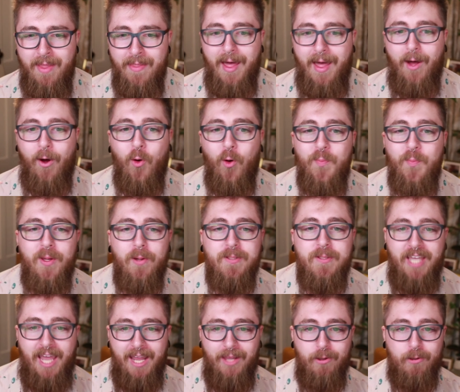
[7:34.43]
that help you
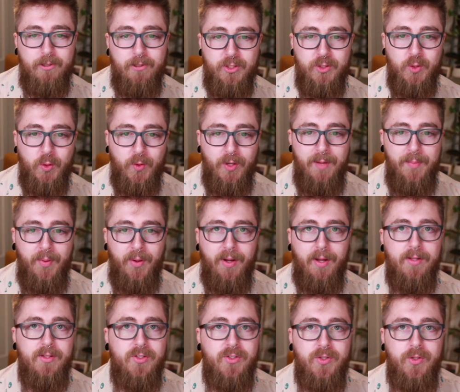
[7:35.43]
tailor
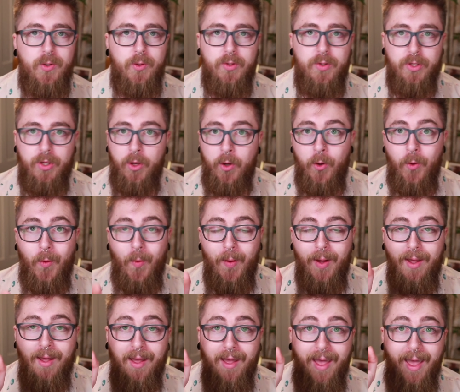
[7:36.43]
Storybook to you
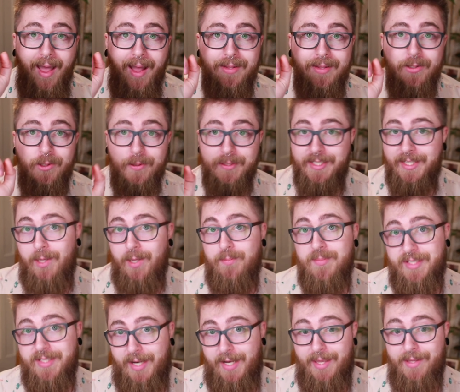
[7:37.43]
and your
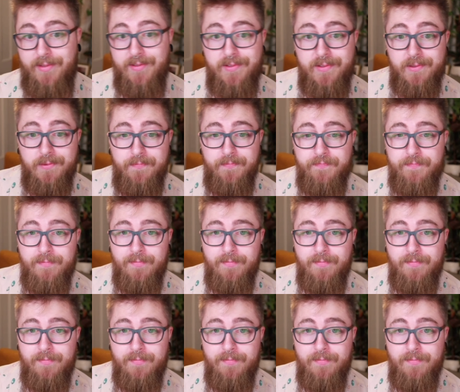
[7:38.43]
team's needs.